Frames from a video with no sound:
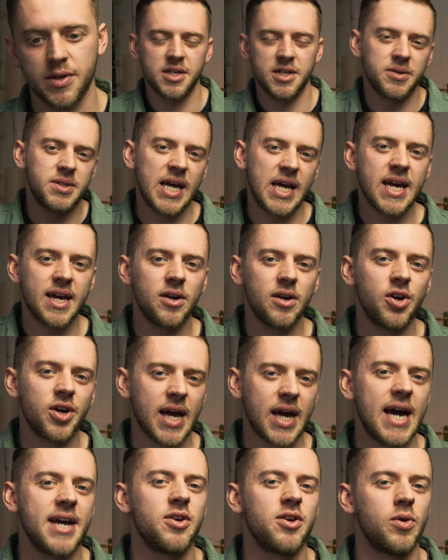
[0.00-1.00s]
So take a
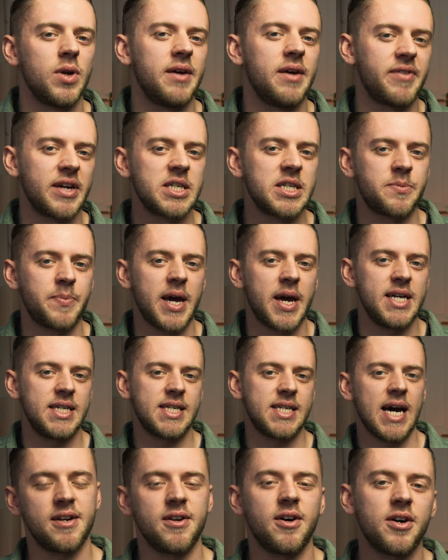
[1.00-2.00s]
look at your living
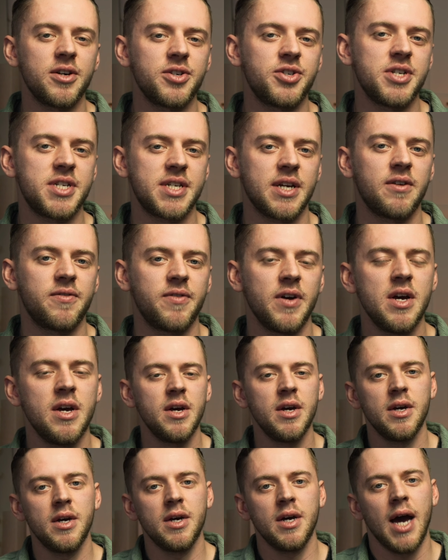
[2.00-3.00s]
space and ask yourself,
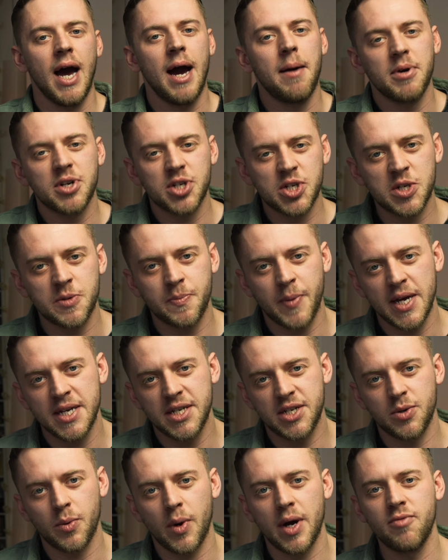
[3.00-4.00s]
how much
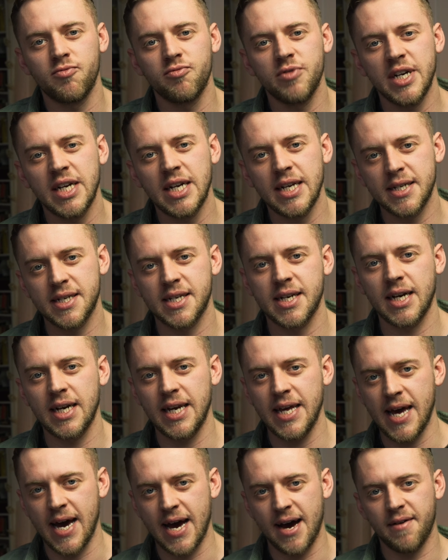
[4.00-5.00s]
space do I
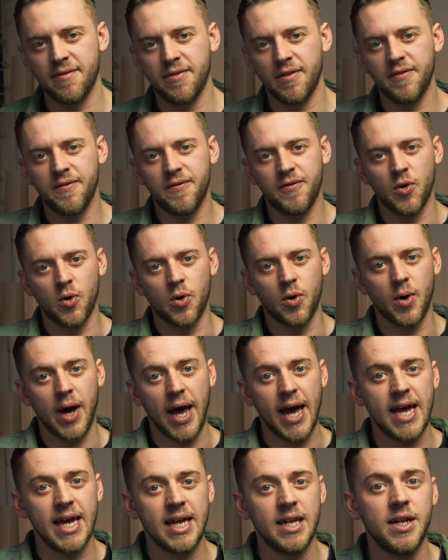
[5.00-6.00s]
realistically have for
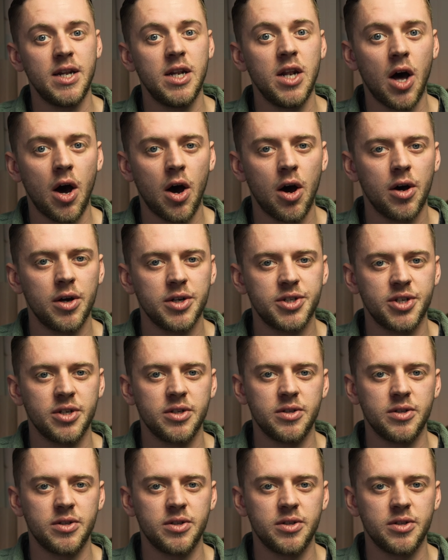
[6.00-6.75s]
a large